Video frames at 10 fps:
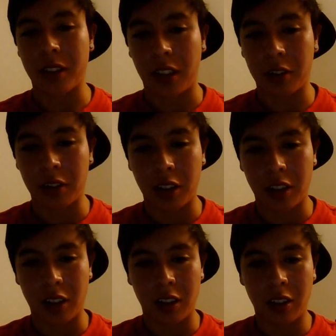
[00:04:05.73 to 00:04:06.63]
is
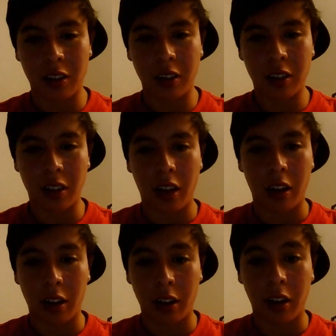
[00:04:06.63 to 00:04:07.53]
actually
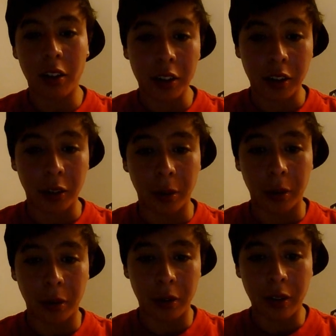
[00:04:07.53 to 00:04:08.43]

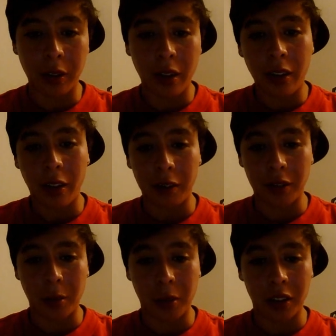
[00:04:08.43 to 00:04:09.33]
also a
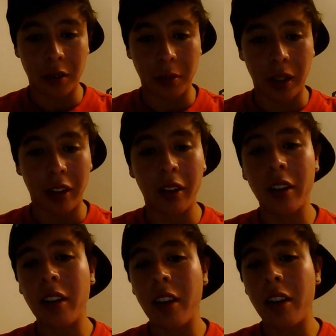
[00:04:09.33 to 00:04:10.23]
female to male,
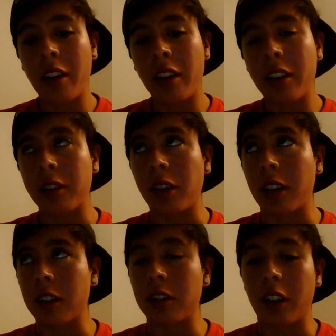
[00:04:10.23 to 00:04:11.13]

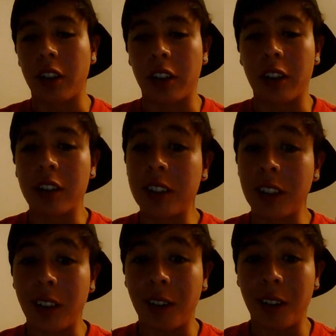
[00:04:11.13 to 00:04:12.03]
transgender.
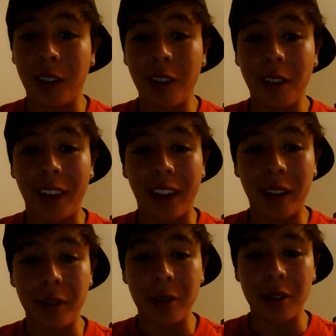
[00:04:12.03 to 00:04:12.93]
So
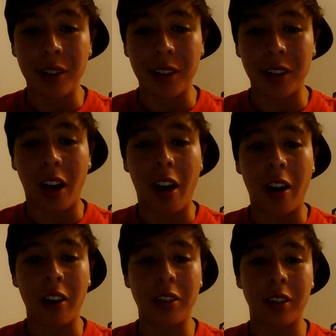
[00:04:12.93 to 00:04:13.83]
that was
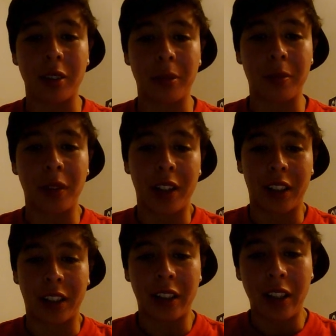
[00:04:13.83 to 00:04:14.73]
awesome.
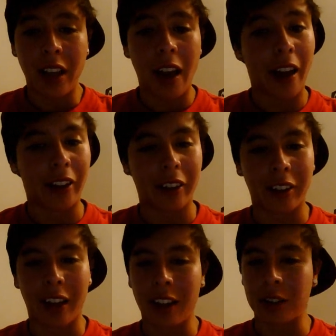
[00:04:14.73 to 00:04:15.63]
I
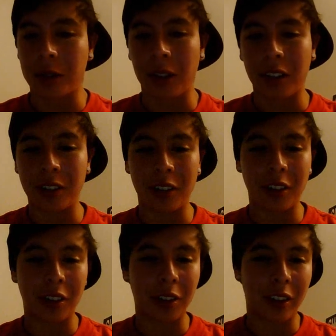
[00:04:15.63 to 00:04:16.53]
got to ask
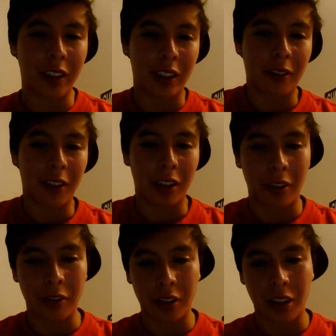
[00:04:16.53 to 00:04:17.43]
questions, I've had
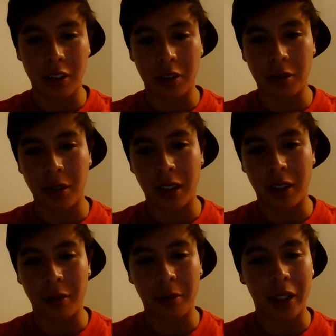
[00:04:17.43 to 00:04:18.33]
conversations with
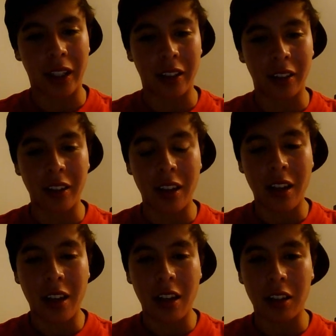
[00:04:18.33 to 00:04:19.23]
him, and
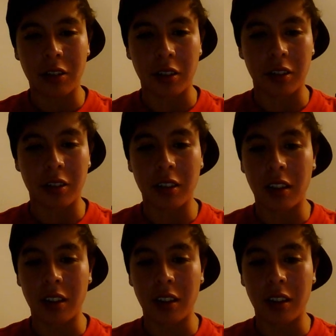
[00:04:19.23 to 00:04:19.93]
it's